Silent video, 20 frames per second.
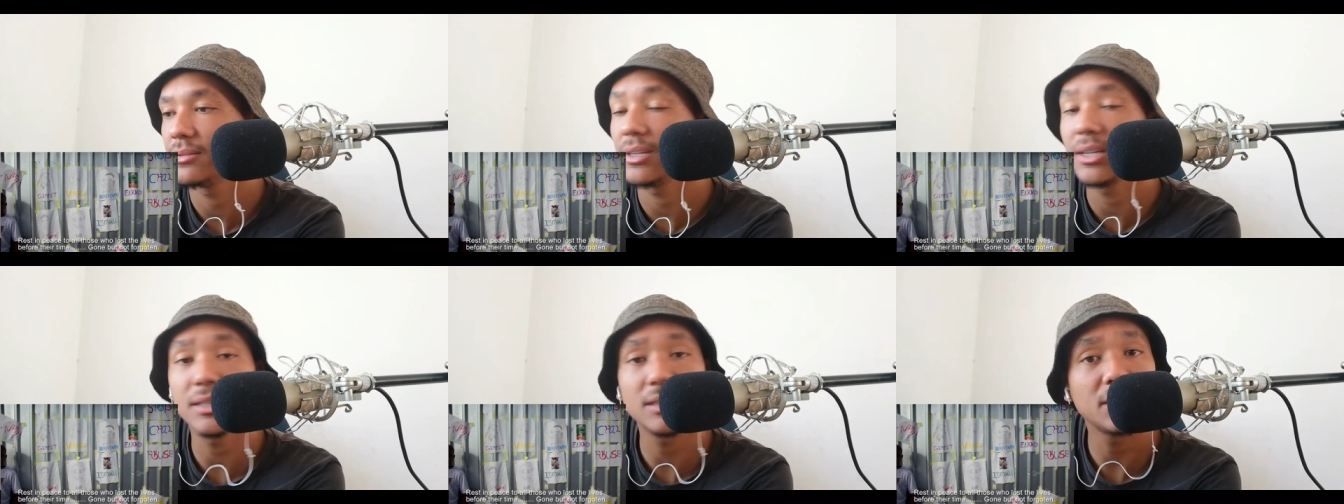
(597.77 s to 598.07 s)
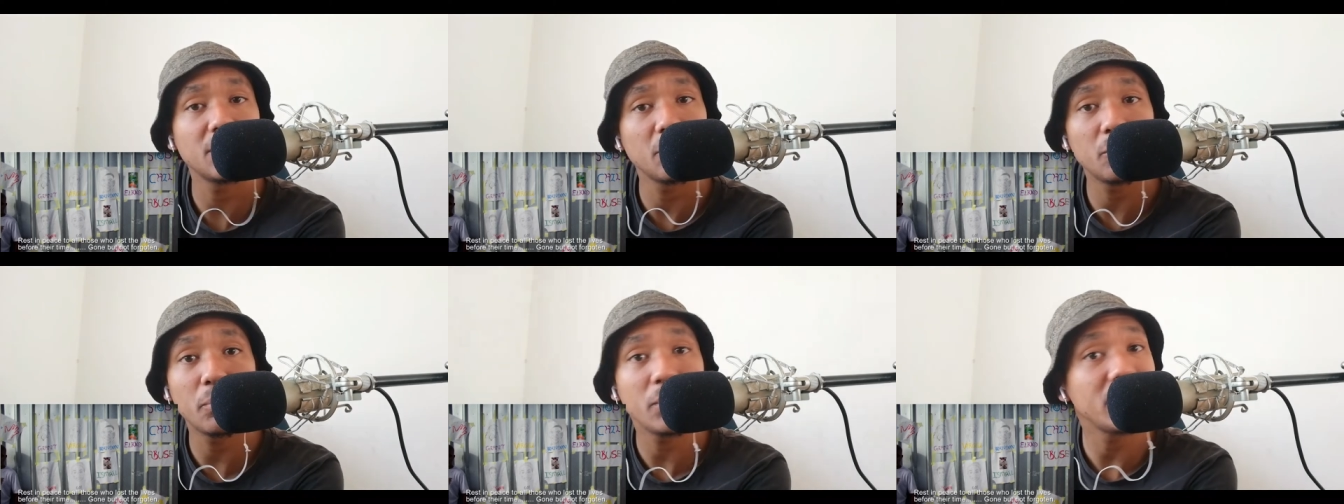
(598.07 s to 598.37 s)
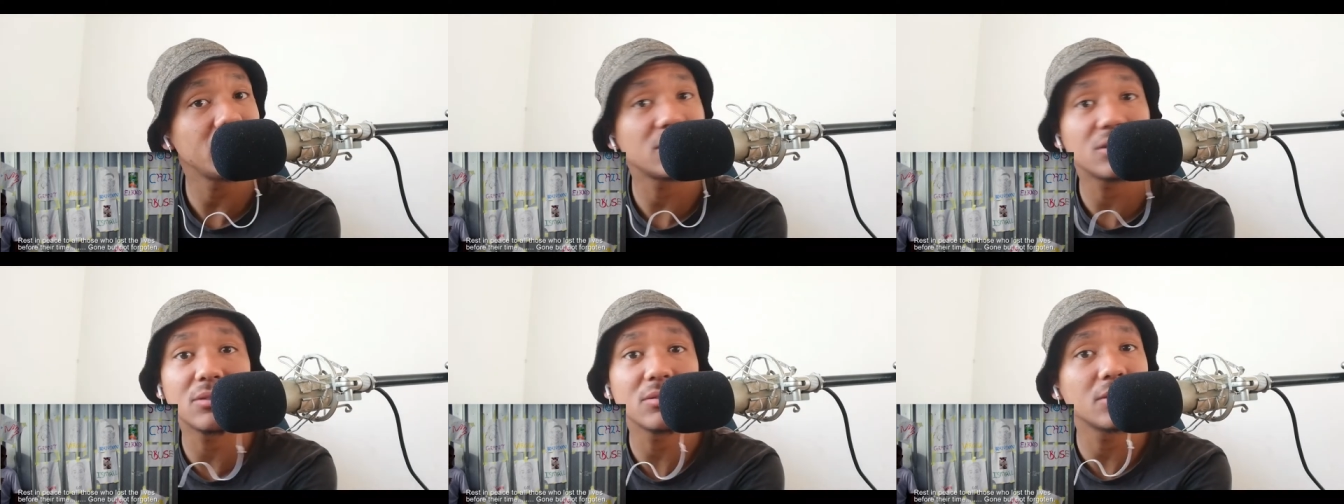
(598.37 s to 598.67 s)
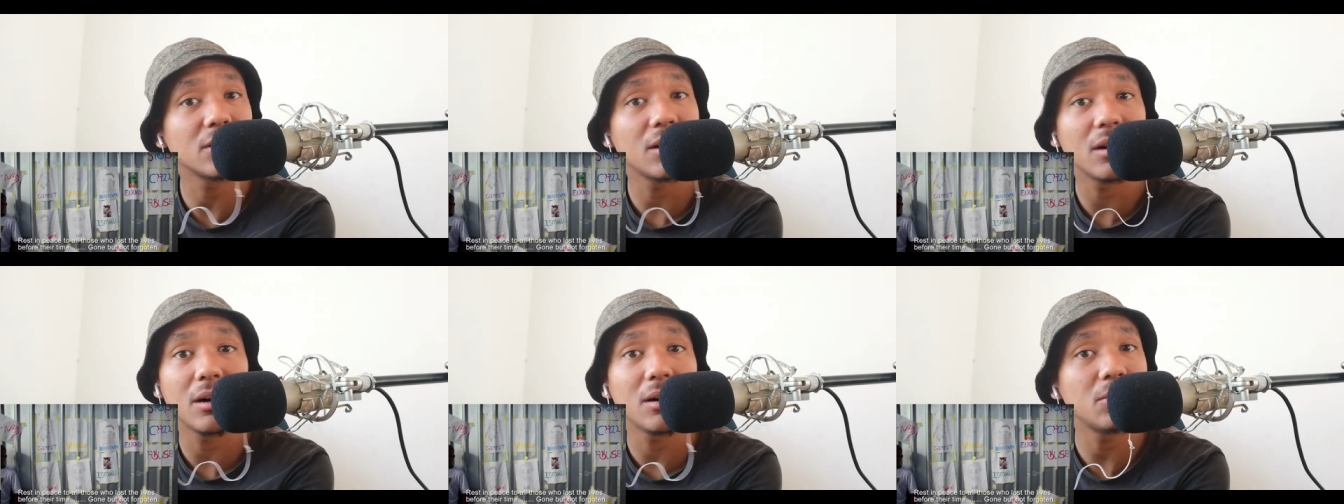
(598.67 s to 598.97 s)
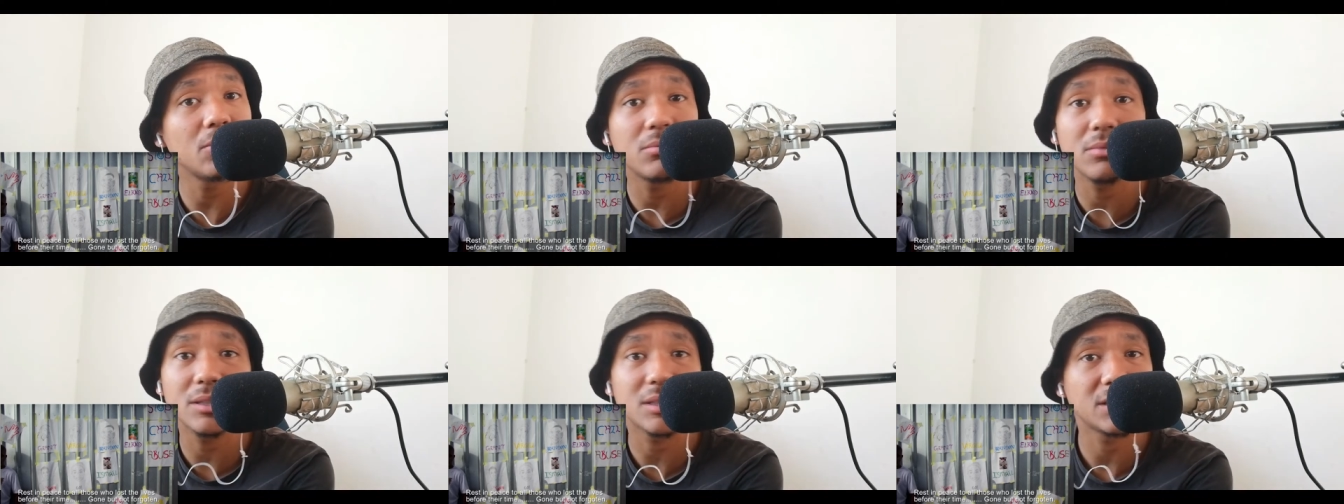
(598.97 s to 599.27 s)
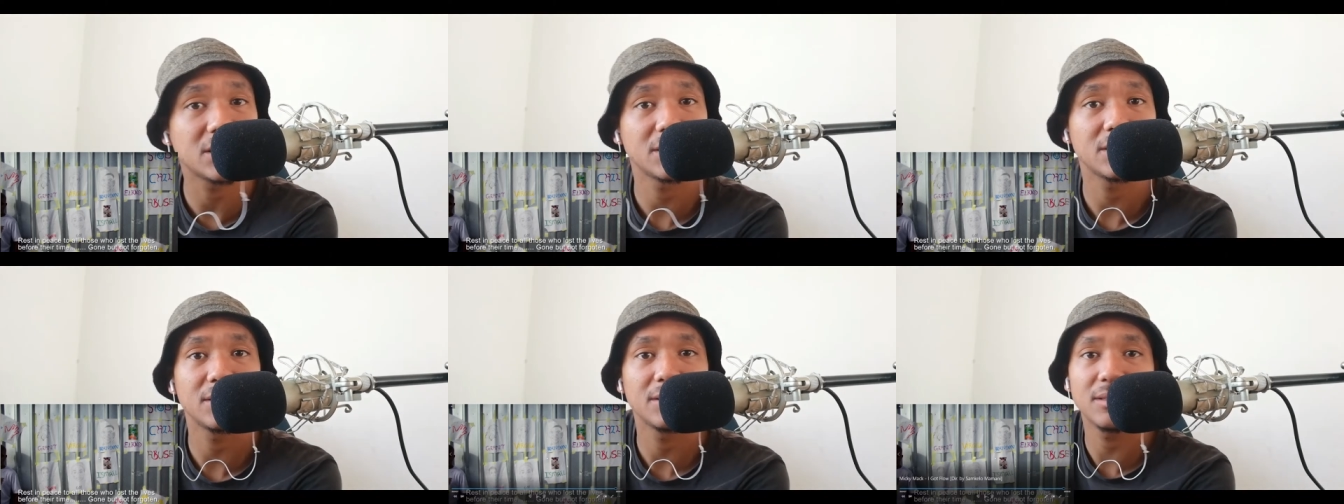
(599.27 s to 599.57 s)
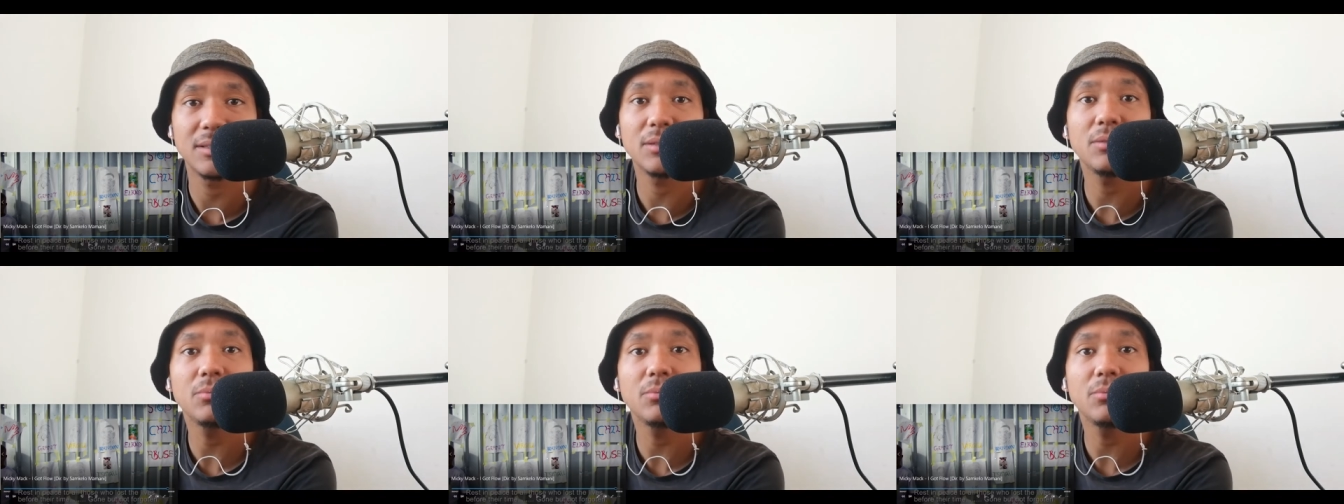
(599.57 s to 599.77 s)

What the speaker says: Rest in peace to the Owens.